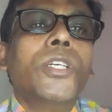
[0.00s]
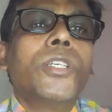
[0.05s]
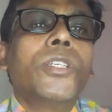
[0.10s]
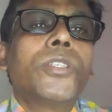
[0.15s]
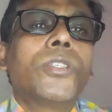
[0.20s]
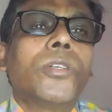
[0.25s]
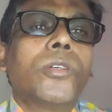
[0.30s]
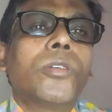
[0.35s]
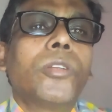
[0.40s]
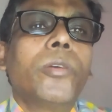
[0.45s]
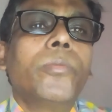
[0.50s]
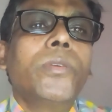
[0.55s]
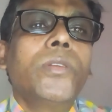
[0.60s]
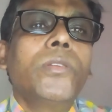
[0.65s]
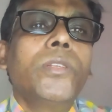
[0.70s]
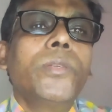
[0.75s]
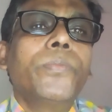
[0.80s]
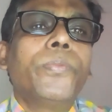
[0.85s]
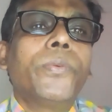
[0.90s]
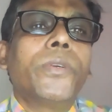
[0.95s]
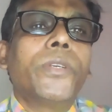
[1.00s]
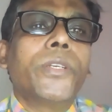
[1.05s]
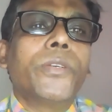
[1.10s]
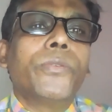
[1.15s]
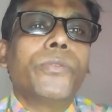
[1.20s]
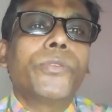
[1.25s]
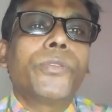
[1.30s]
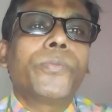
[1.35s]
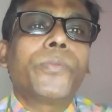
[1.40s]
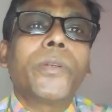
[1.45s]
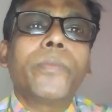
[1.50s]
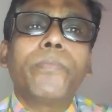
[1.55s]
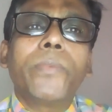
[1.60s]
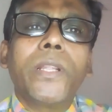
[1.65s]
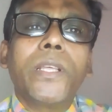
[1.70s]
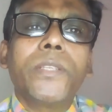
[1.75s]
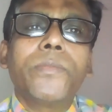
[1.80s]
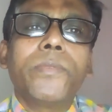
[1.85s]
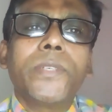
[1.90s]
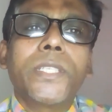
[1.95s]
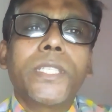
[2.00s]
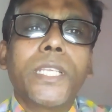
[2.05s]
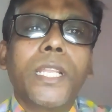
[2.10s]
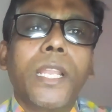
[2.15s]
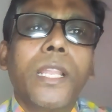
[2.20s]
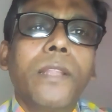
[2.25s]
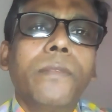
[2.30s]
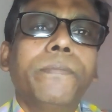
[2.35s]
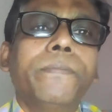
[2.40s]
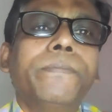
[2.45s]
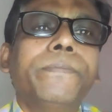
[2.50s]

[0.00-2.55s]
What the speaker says: So globulin produced from plasma cell,